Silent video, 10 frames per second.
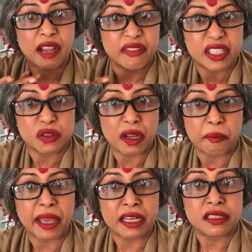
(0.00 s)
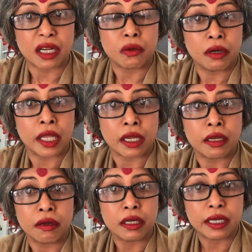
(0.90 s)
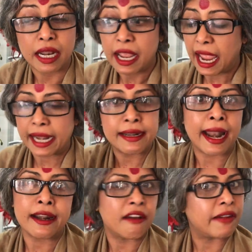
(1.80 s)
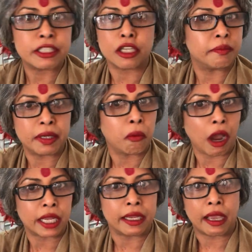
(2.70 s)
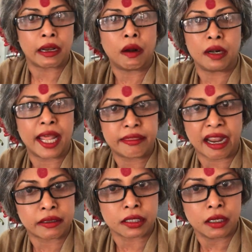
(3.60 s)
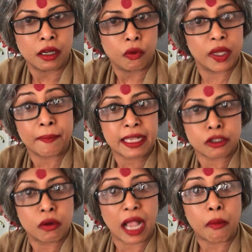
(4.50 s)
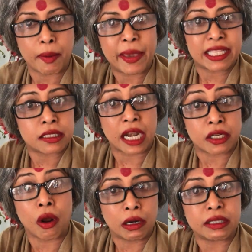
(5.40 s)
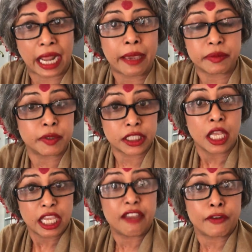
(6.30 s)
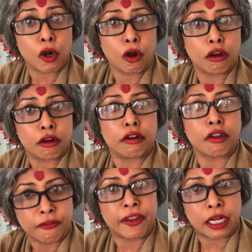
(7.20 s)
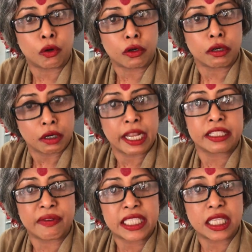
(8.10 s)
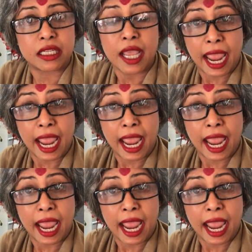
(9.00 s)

I feel so embarrassed. I don't like anyone to tell. And none of us should be walking around like that. We must look our best at all times, because if you look good, you feel good. Let's face it.